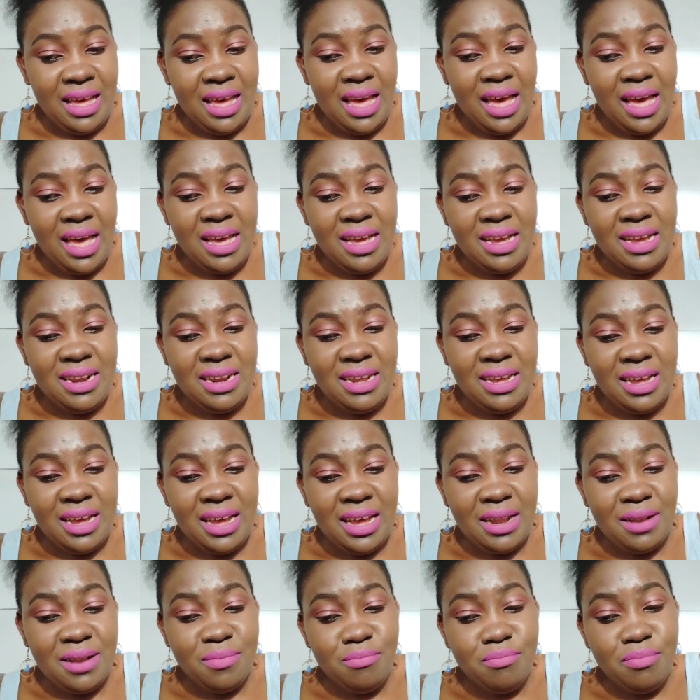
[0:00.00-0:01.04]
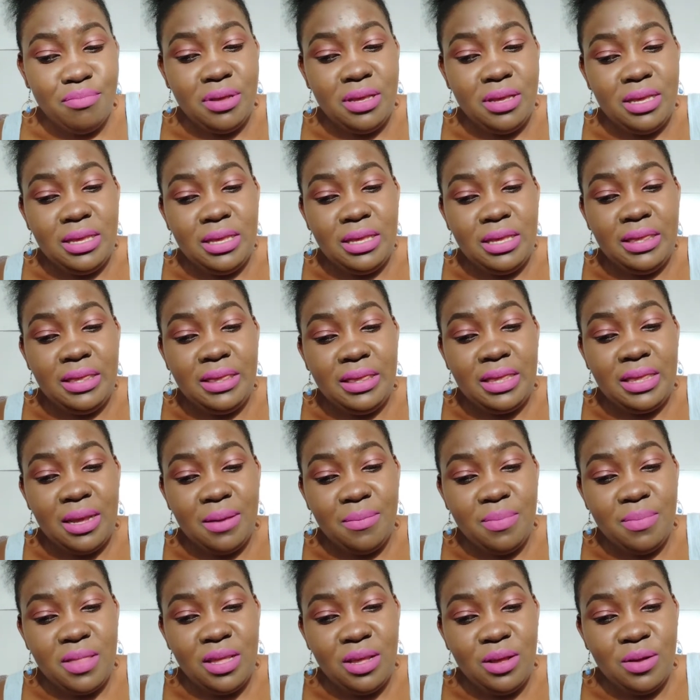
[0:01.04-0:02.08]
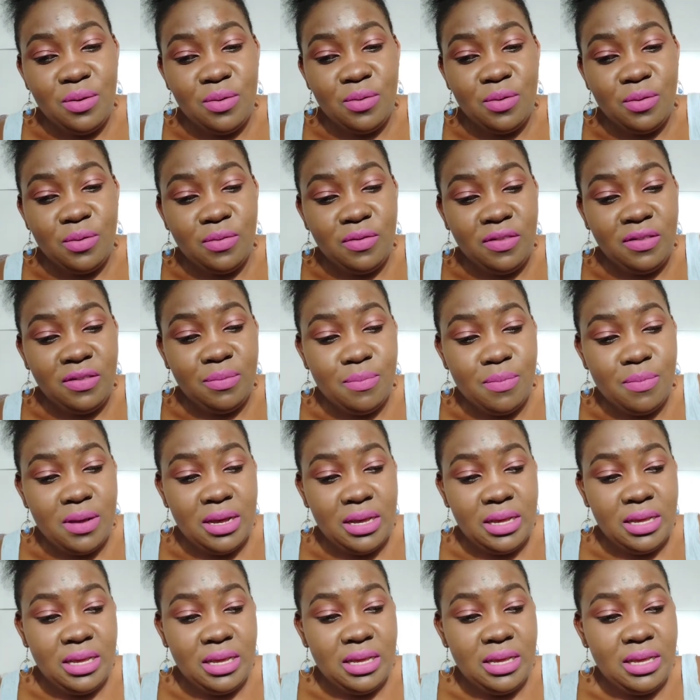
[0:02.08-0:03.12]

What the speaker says: Acne can be something caused by